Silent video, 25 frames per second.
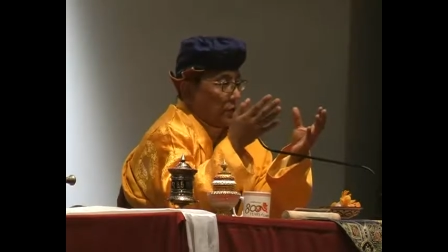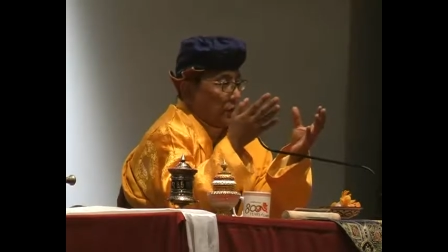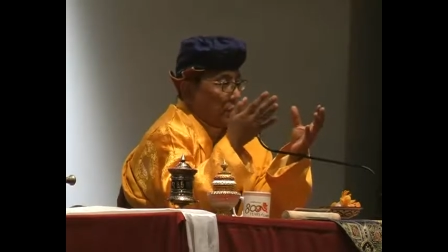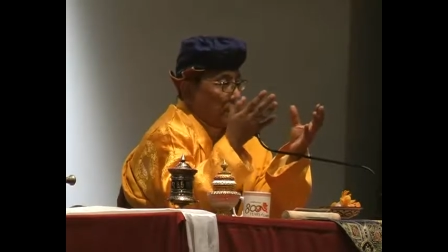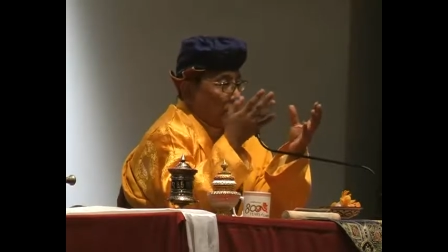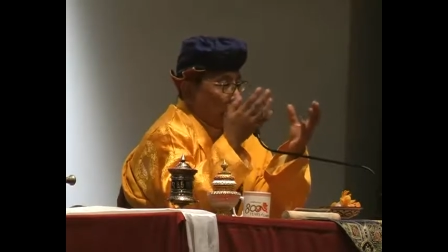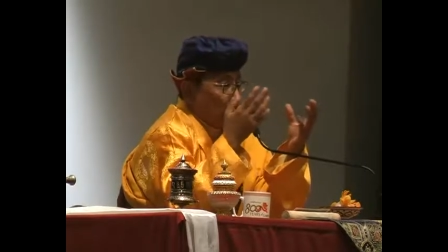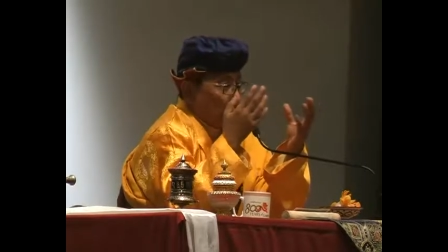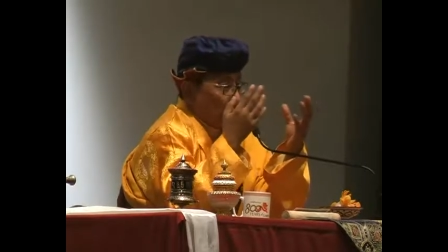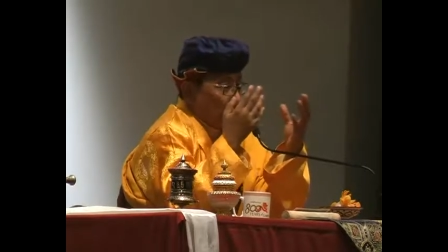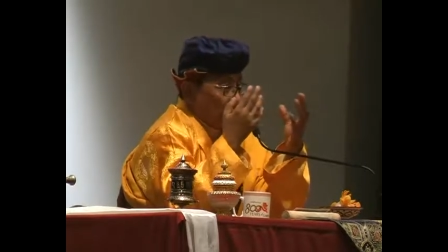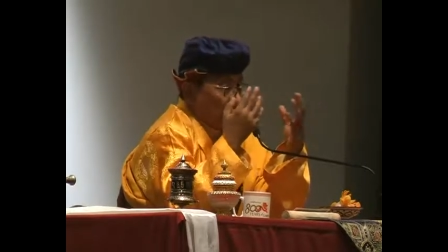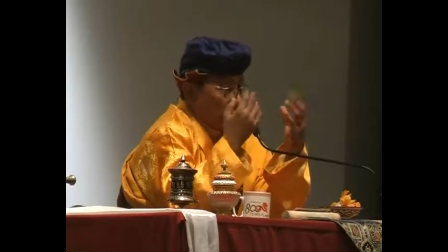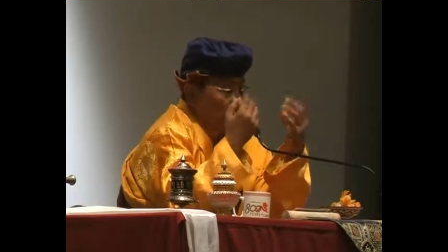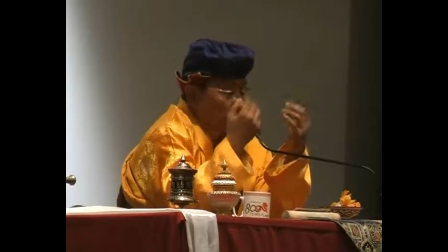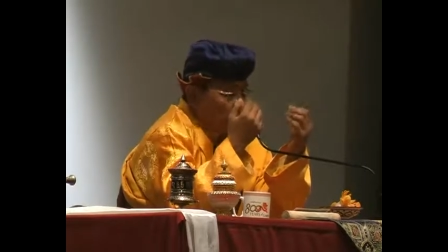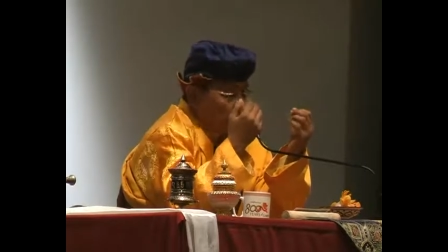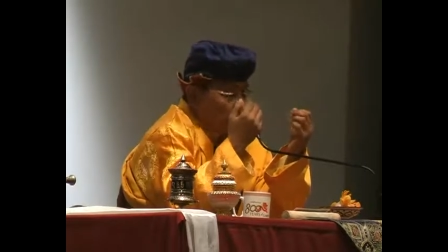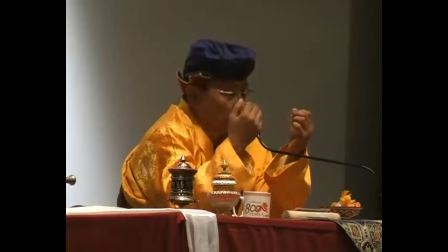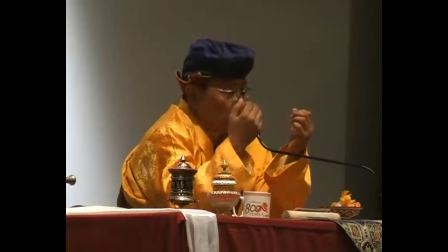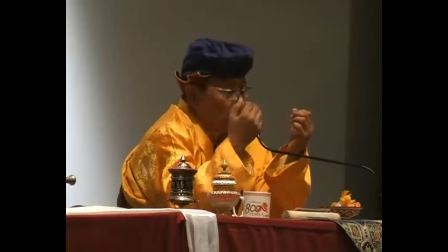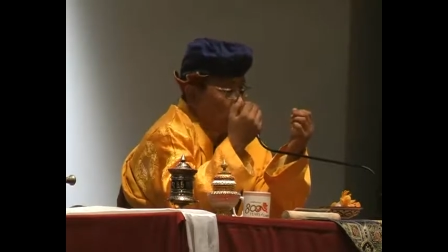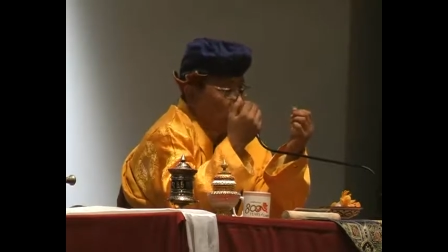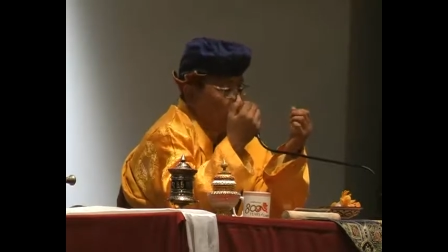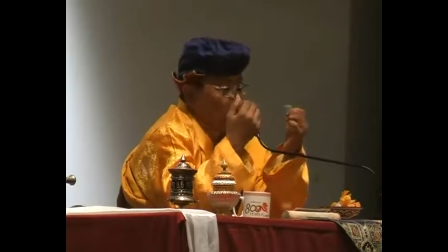uh,
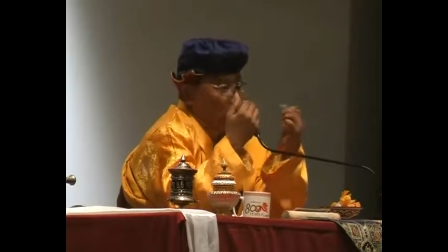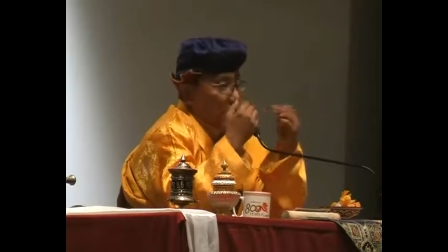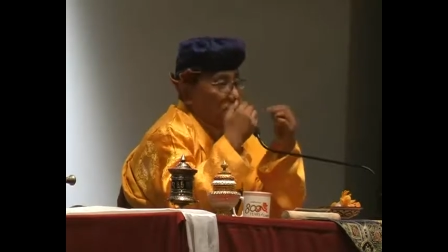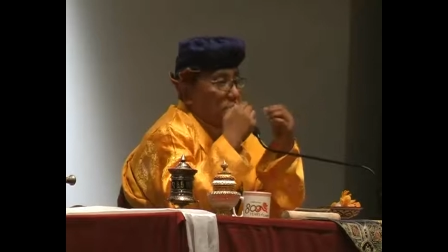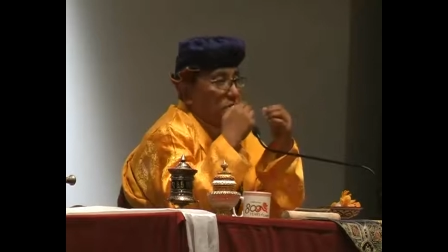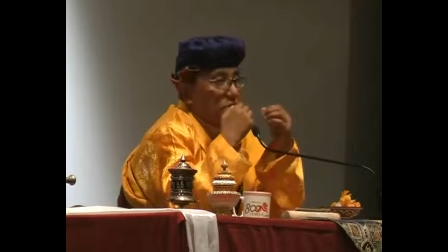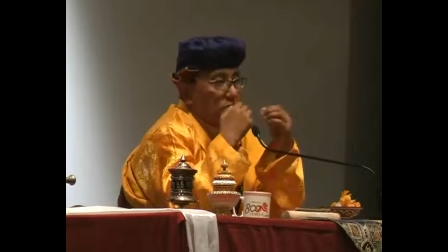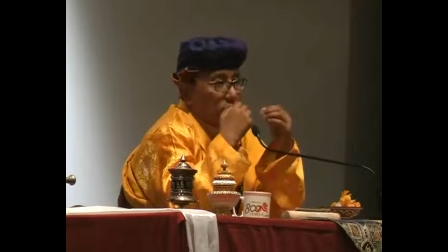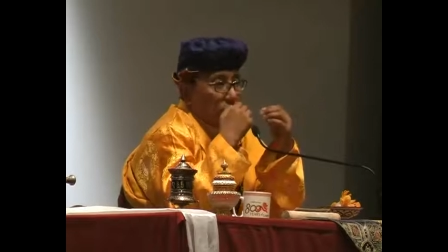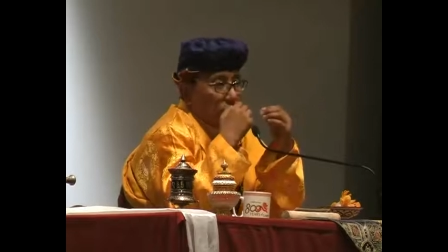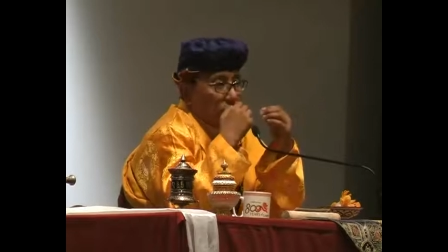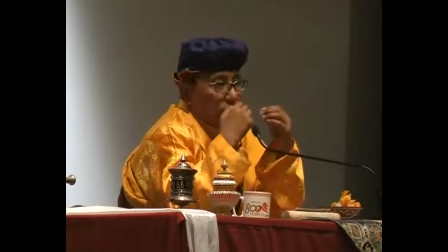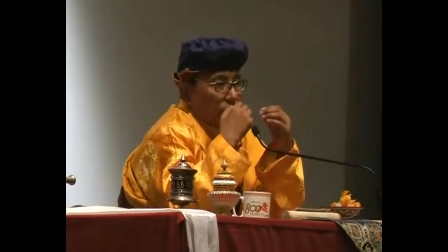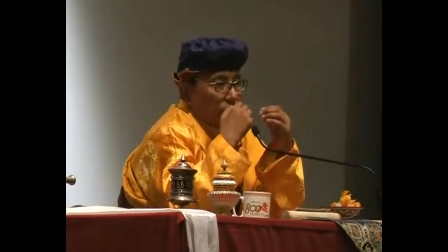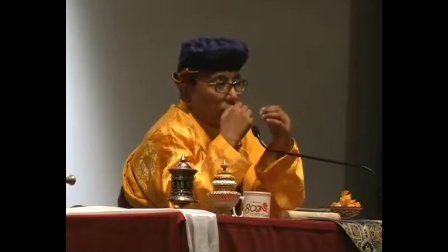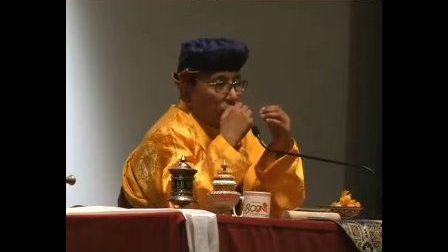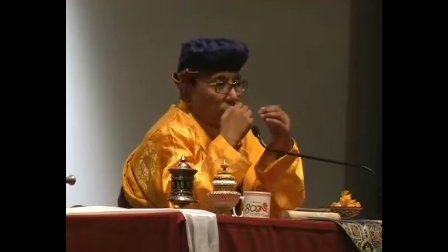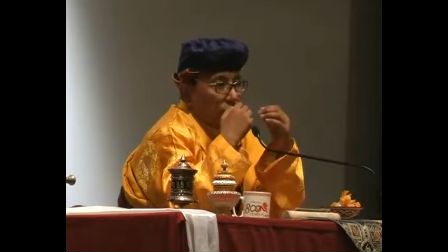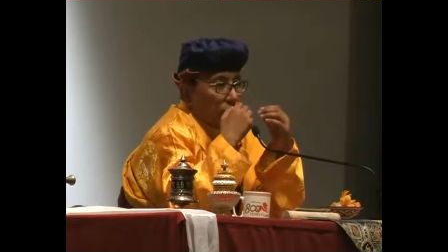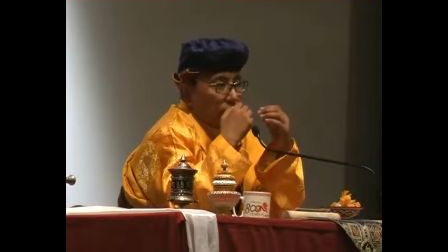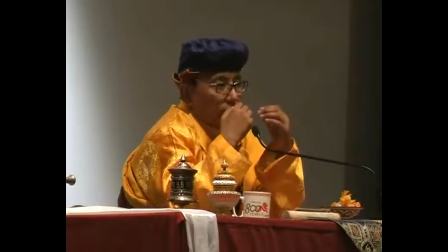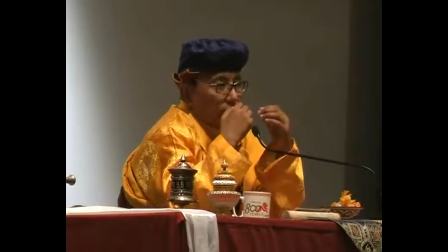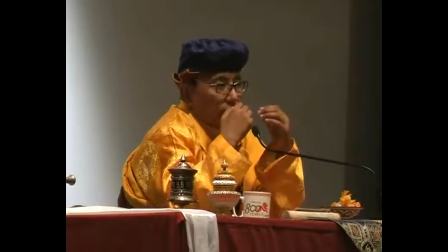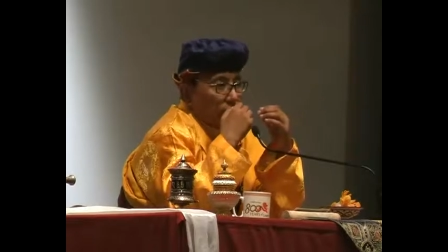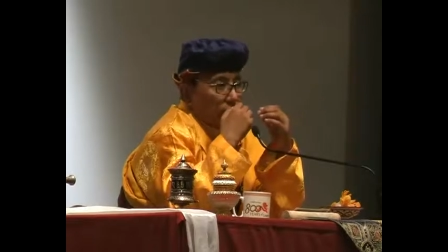you will achieve.
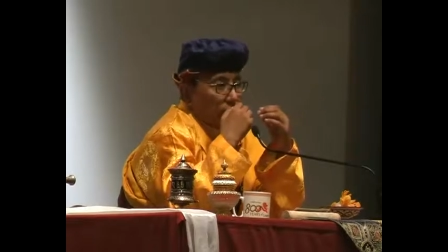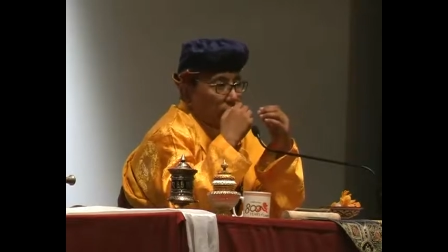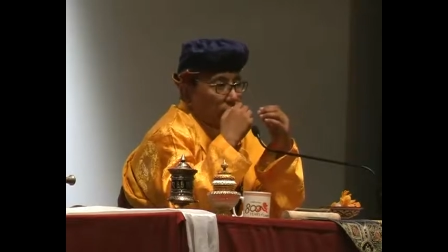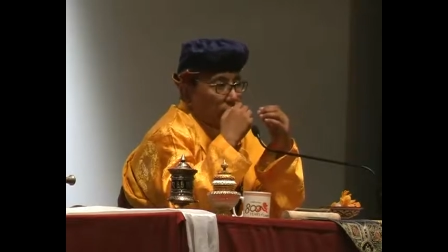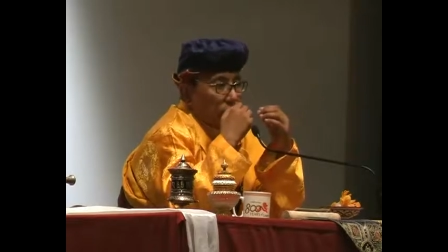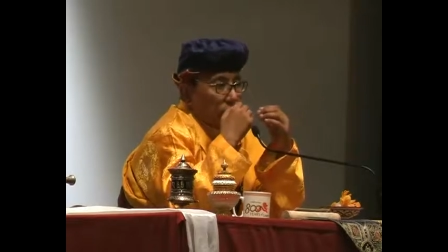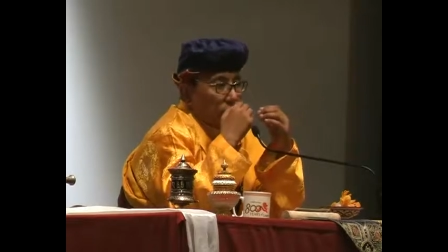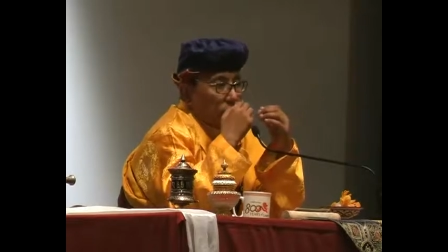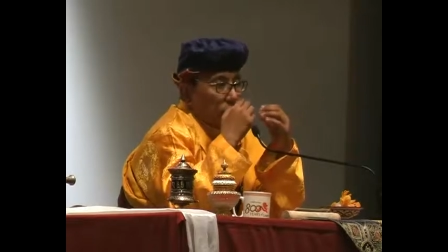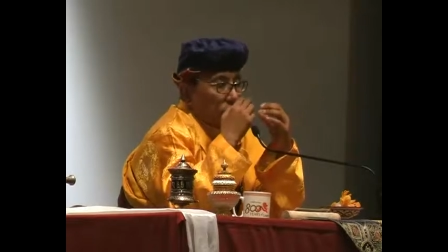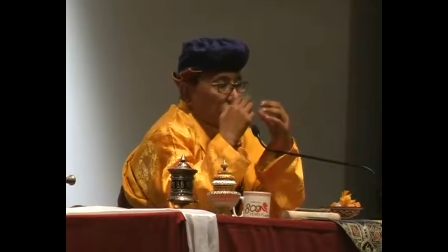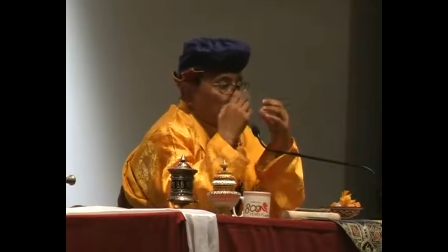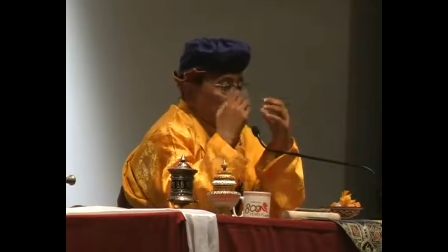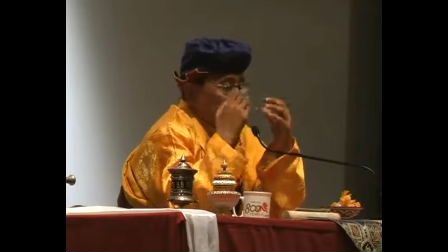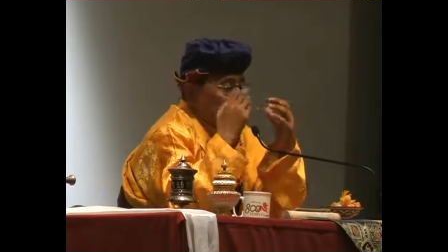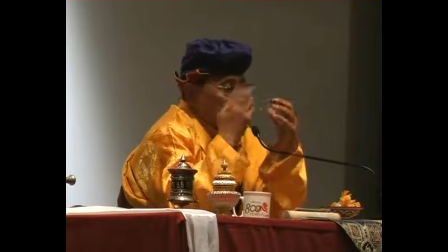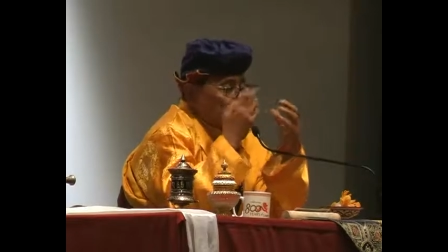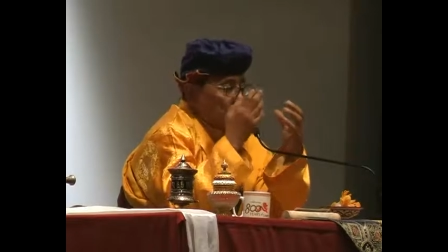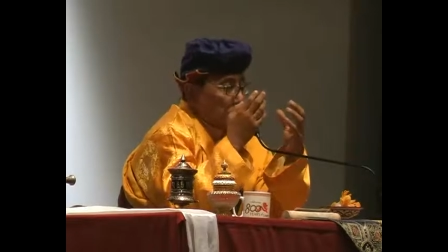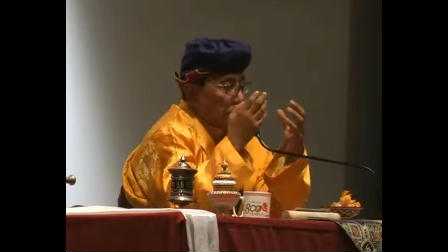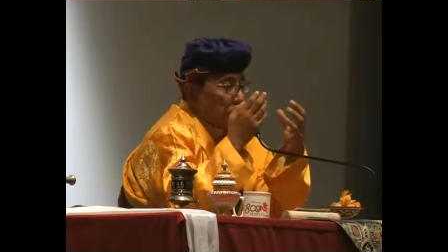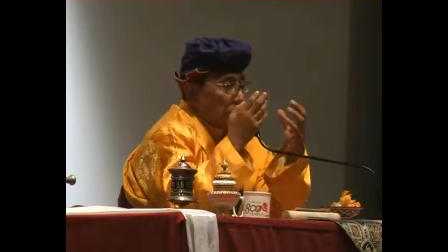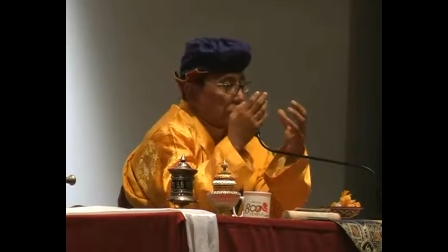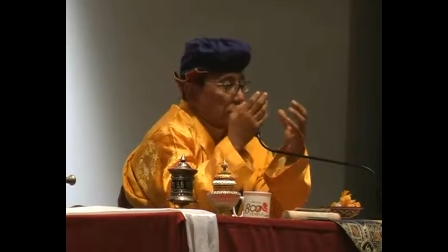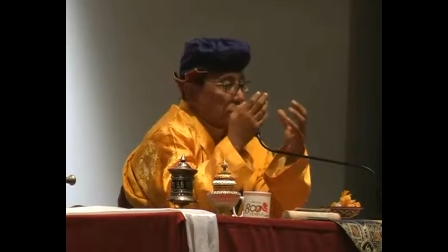So
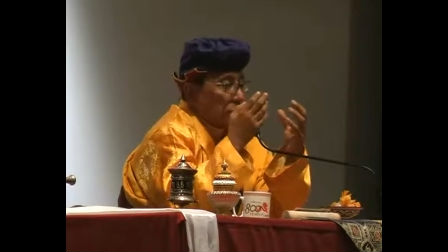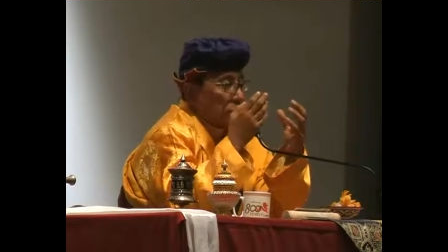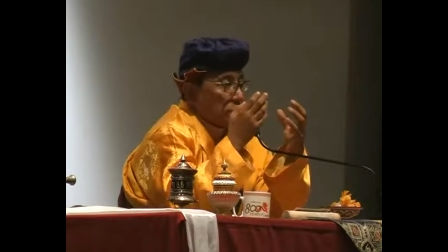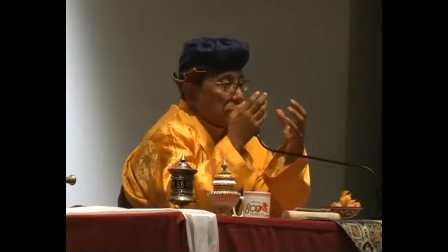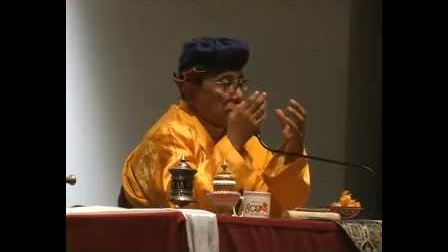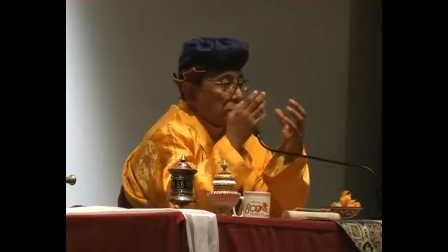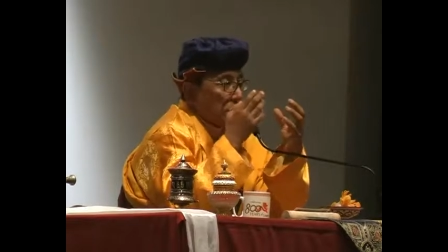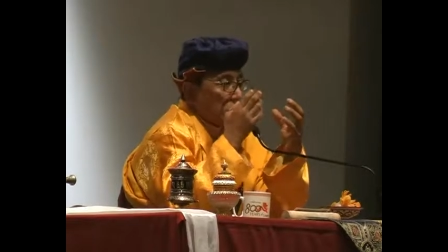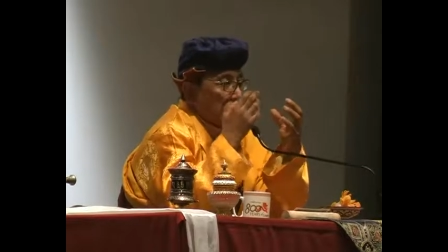this is